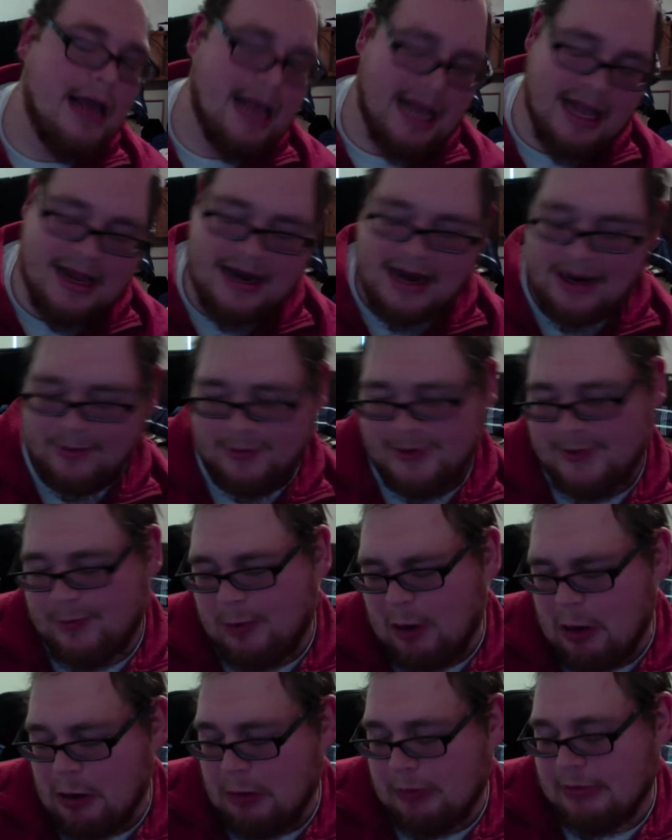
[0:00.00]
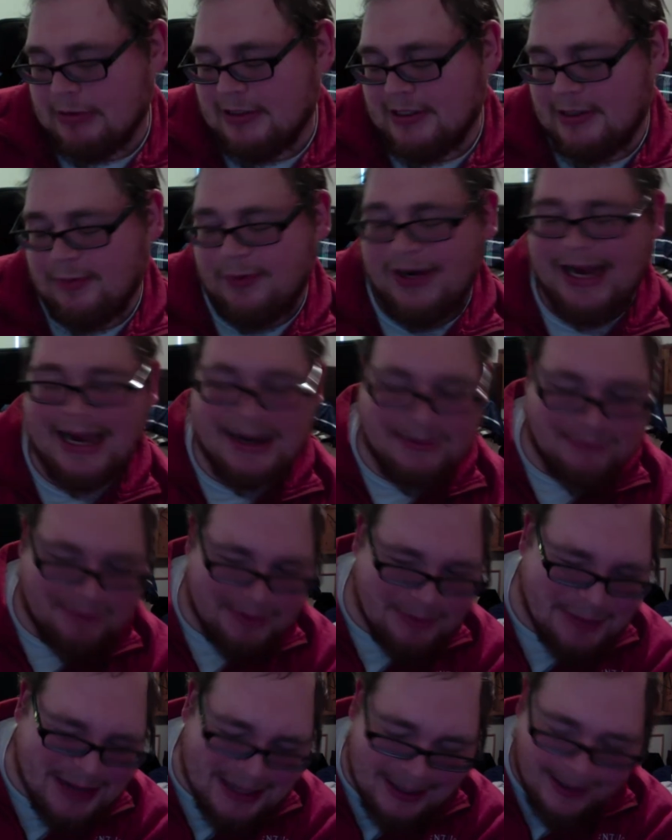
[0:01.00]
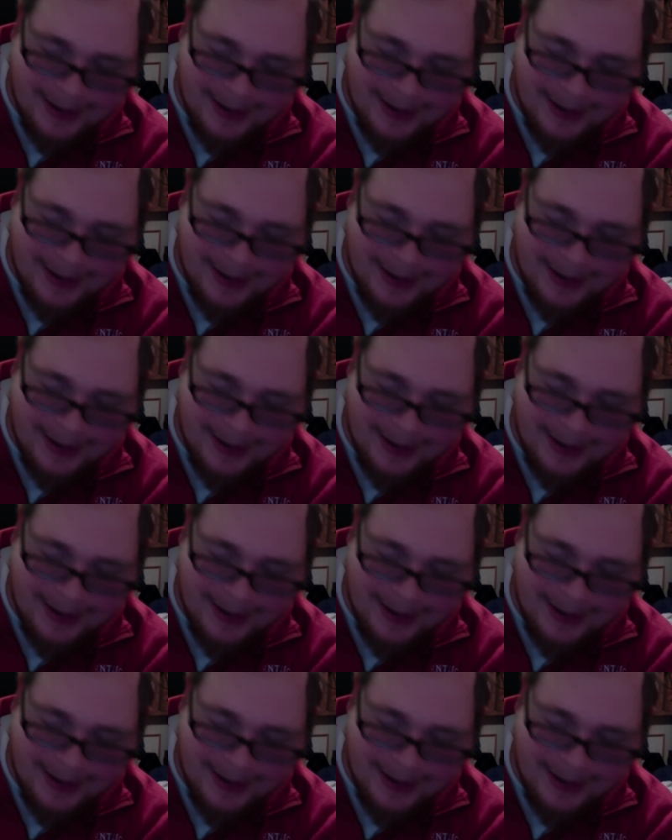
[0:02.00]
And I was broke, so we had a free meal.